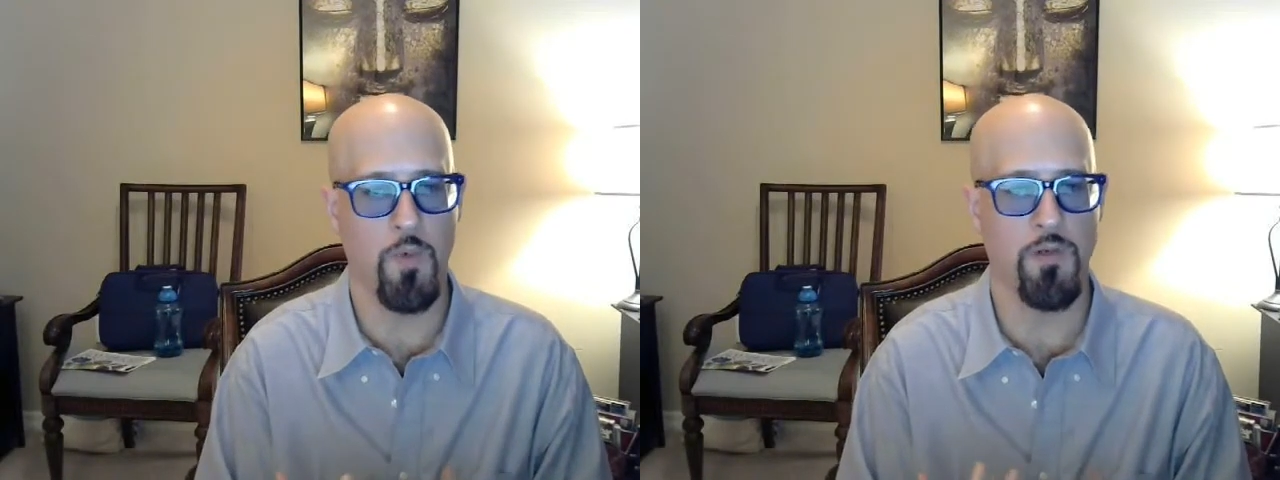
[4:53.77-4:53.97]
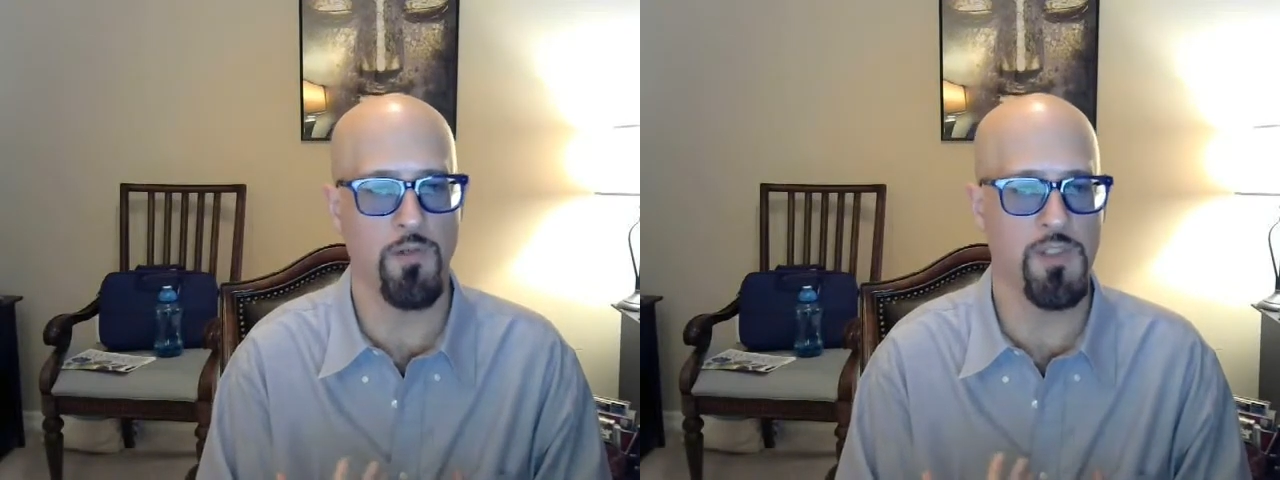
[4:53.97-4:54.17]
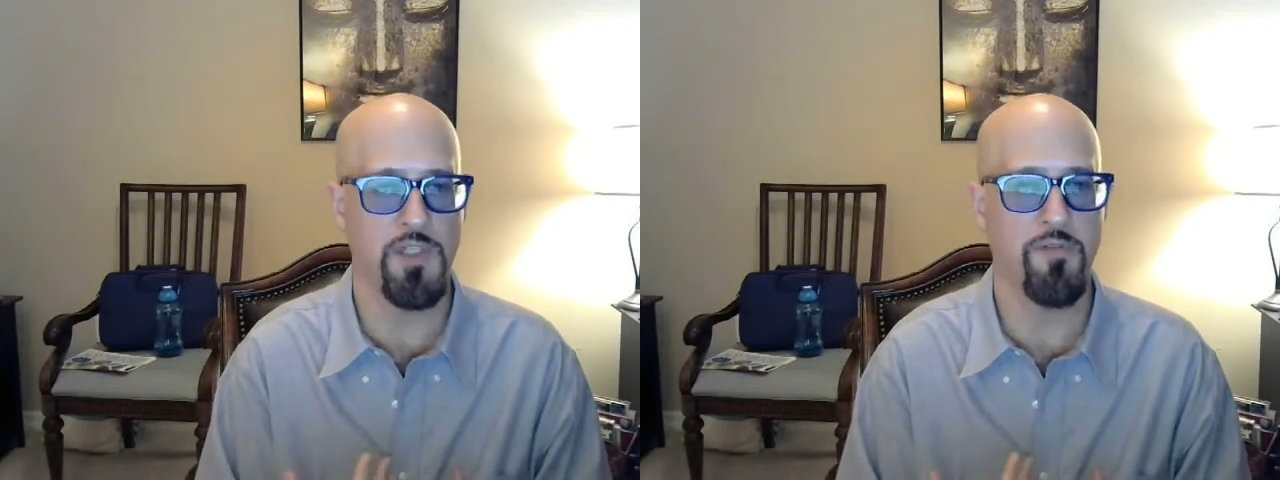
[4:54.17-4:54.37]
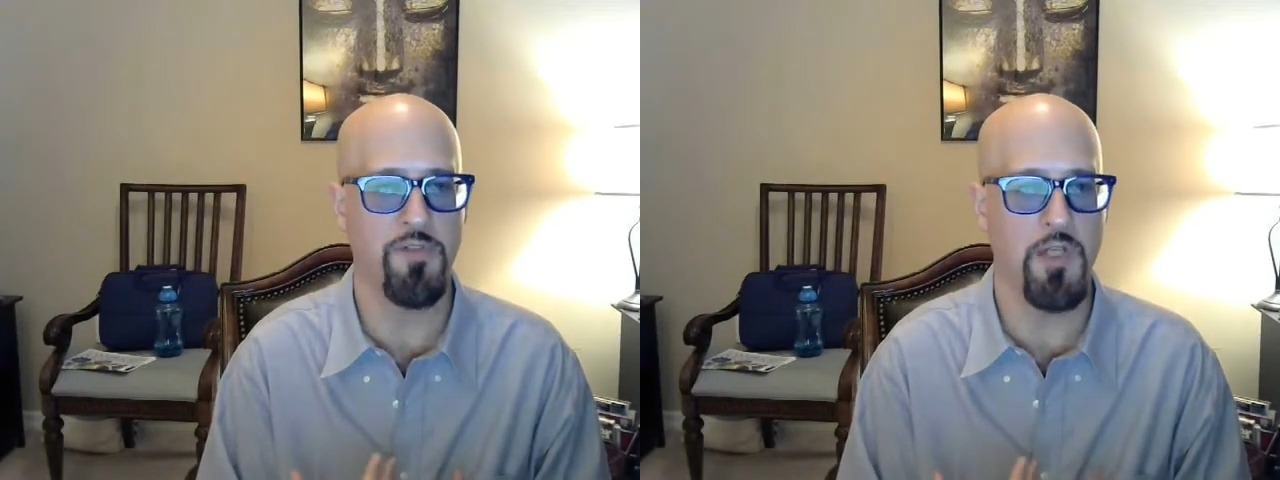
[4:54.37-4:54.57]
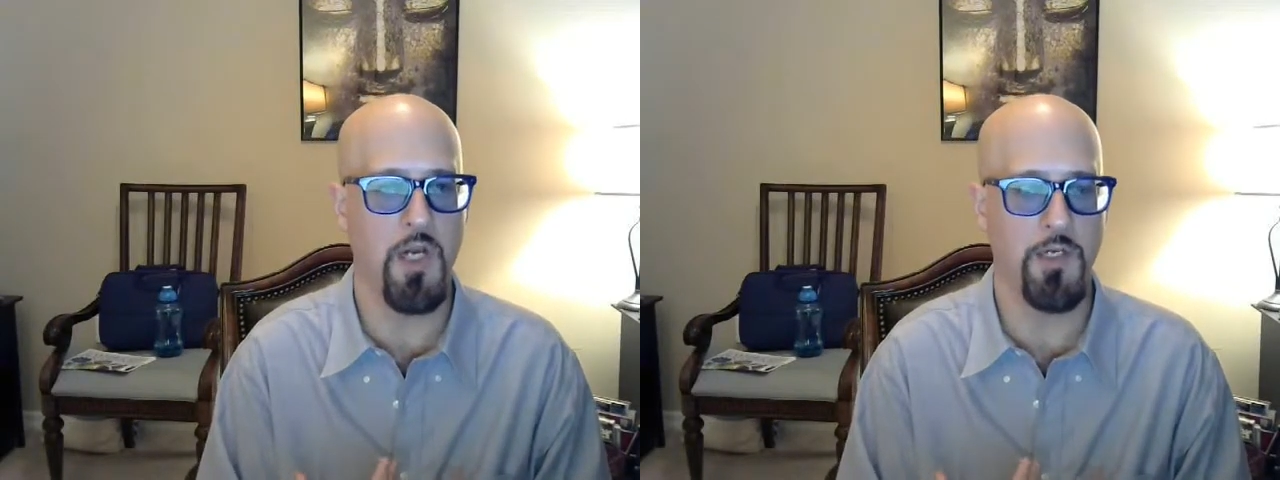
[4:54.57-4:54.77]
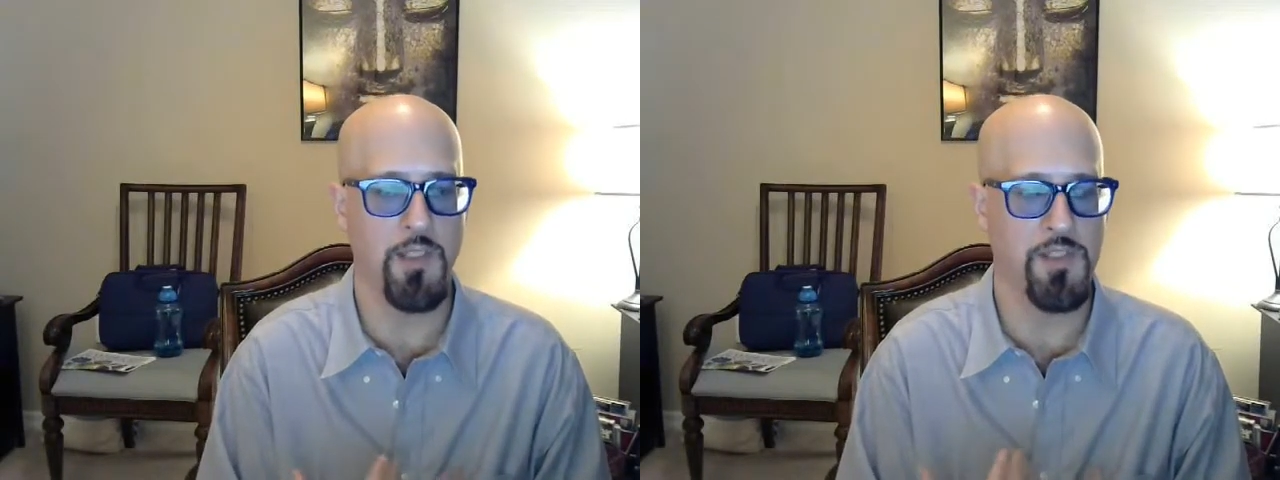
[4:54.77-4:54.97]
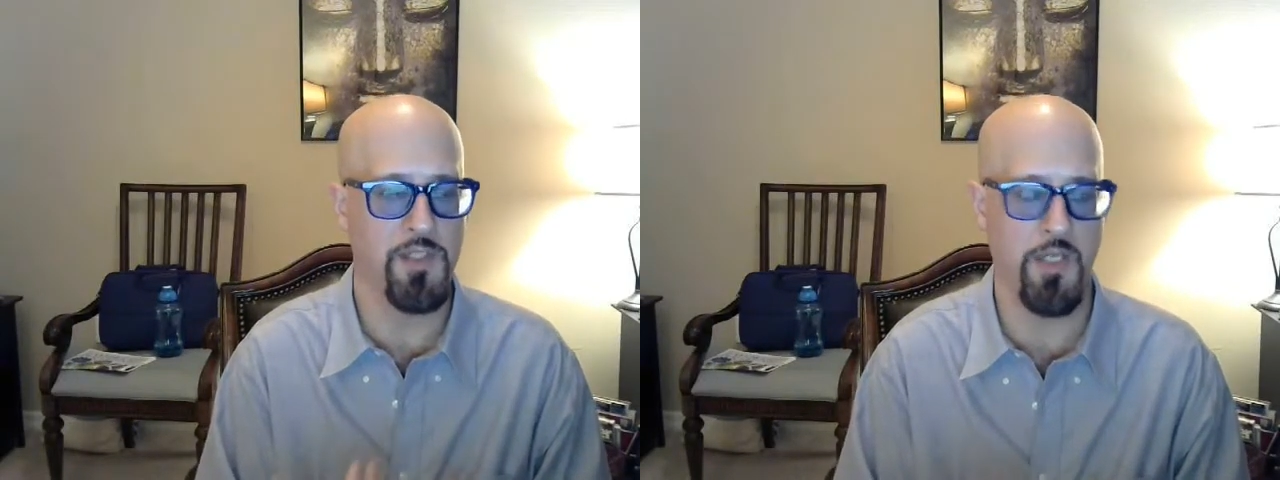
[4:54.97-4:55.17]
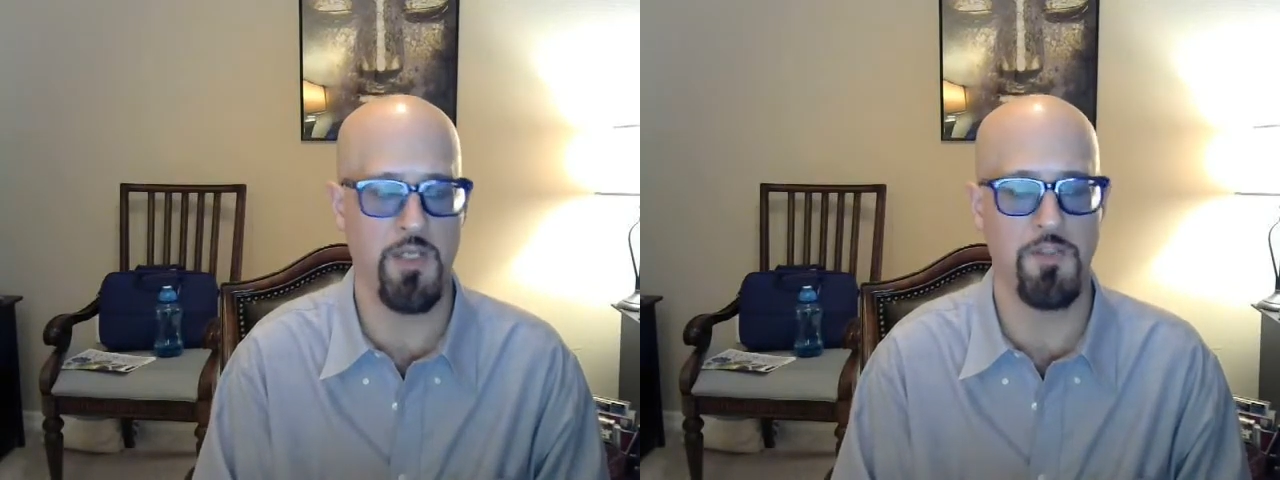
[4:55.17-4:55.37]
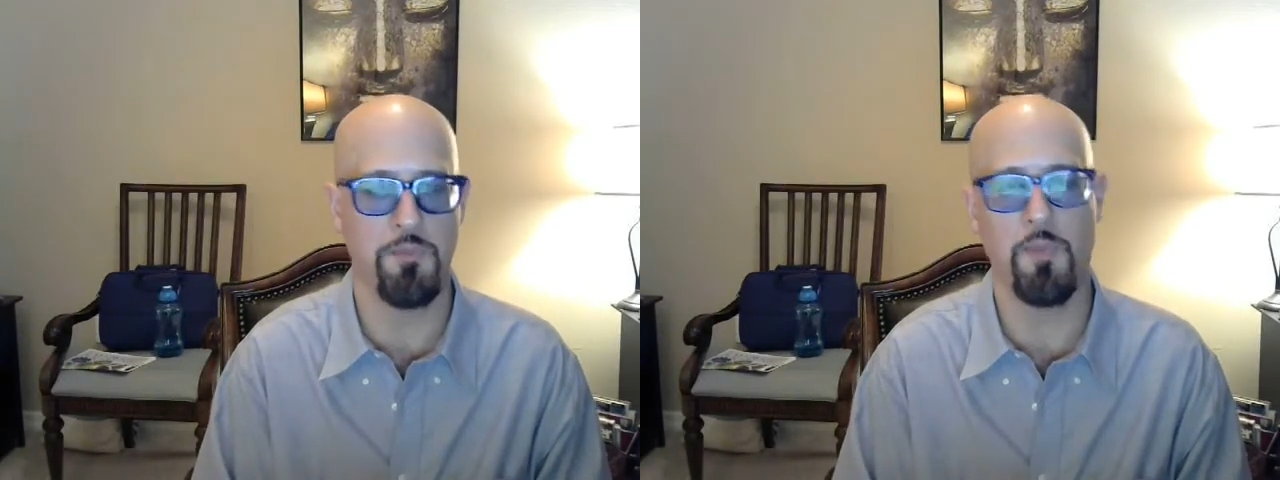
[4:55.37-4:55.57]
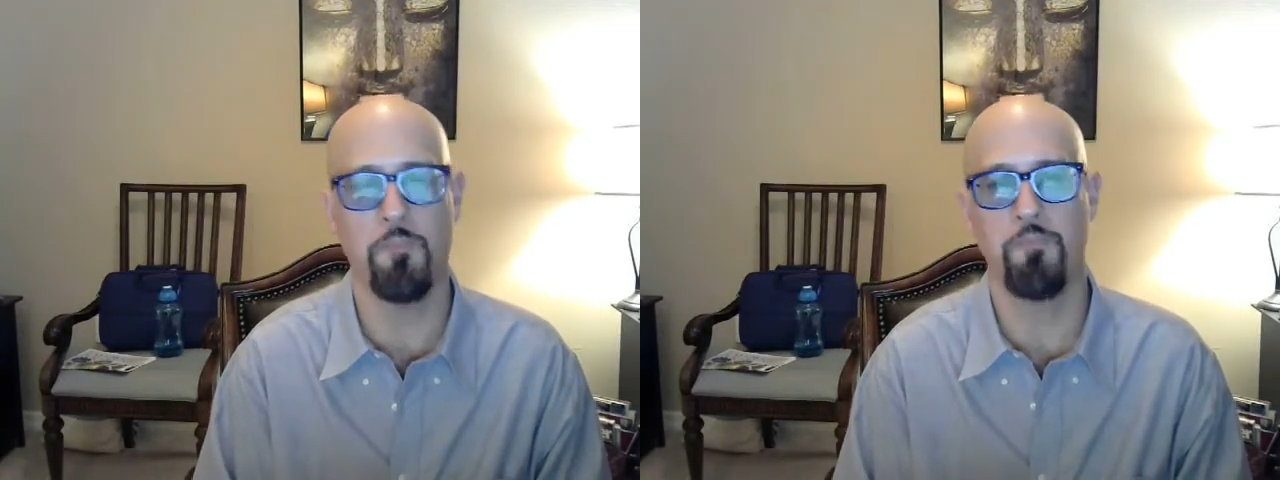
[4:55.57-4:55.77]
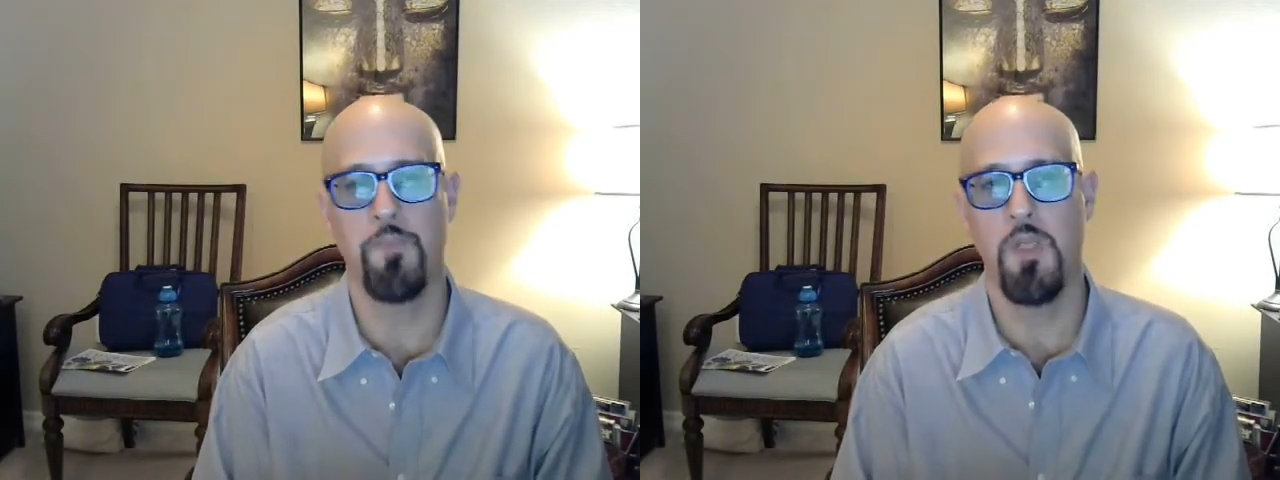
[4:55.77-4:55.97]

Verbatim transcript: real stuff done that's tangible.